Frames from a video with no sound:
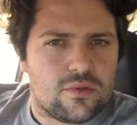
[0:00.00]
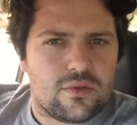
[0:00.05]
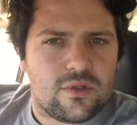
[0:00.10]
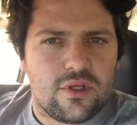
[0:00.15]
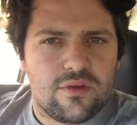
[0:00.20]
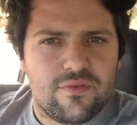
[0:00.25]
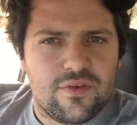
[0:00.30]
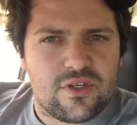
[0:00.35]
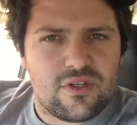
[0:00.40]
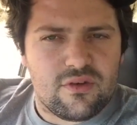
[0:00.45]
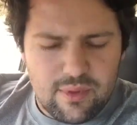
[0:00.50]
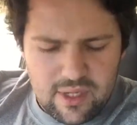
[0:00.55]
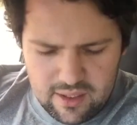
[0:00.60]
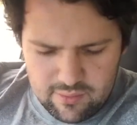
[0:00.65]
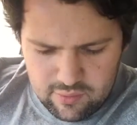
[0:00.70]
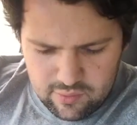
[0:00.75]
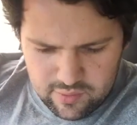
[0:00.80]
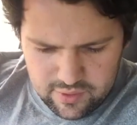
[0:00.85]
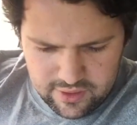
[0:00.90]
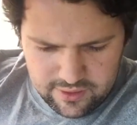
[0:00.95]
the official
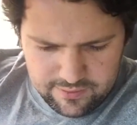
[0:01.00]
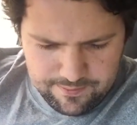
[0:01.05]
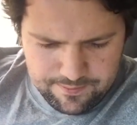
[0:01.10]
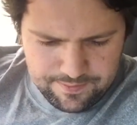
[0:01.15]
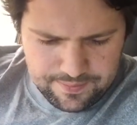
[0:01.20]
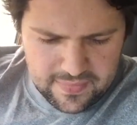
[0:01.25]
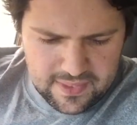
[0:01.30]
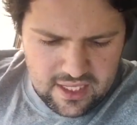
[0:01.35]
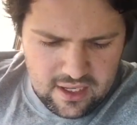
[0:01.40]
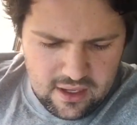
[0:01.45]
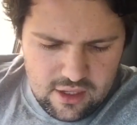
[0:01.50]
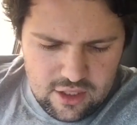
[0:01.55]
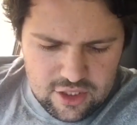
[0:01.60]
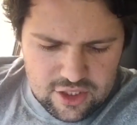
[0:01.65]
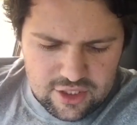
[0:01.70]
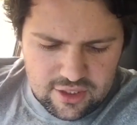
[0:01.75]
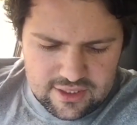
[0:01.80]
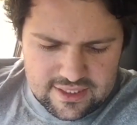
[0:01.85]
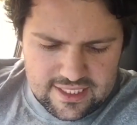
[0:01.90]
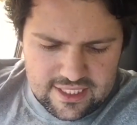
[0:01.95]
paperwork.
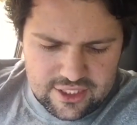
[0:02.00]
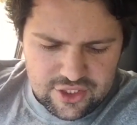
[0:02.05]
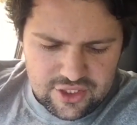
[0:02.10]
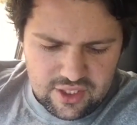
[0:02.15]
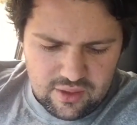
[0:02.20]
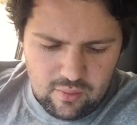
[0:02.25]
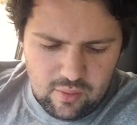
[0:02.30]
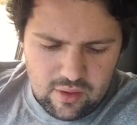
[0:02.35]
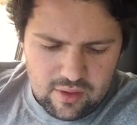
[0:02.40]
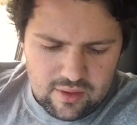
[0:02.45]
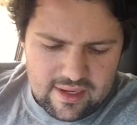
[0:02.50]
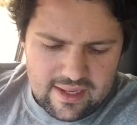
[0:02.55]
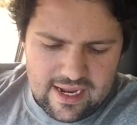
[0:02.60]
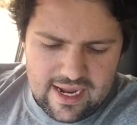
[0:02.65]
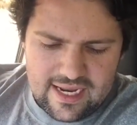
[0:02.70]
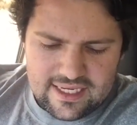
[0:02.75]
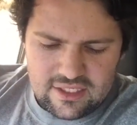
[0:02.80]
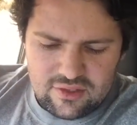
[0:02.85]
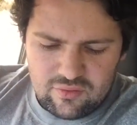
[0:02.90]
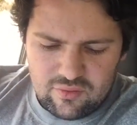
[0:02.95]
So essentially what
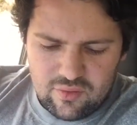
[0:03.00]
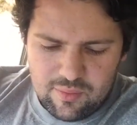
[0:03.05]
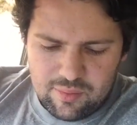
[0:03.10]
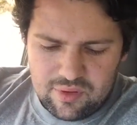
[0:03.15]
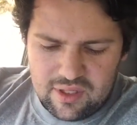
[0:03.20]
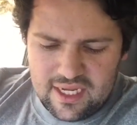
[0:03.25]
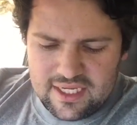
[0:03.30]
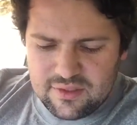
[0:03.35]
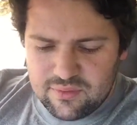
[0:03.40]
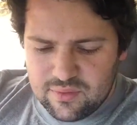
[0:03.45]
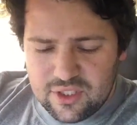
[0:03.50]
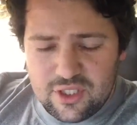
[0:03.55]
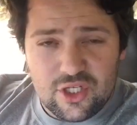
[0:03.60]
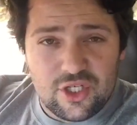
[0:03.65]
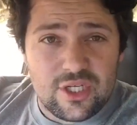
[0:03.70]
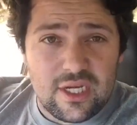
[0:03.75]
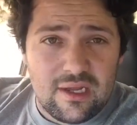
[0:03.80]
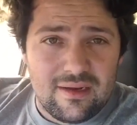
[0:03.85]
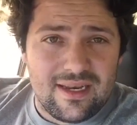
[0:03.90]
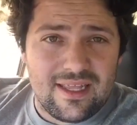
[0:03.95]
they had to replace was the
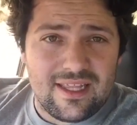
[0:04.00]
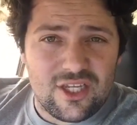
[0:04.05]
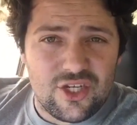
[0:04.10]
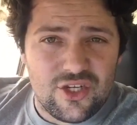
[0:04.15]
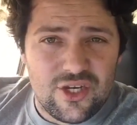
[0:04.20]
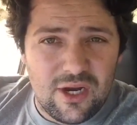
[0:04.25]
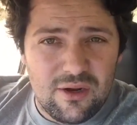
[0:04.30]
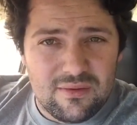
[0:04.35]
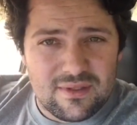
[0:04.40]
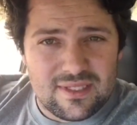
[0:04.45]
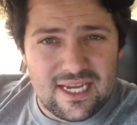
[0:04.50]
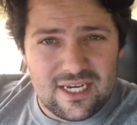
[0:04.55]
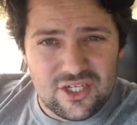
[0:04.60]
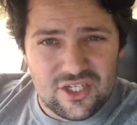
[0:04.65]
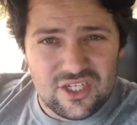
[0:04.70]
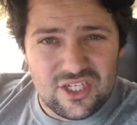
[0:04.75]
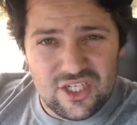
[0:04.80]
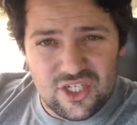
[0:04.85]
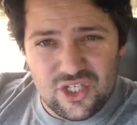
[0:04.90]
shell. Now the shell was actually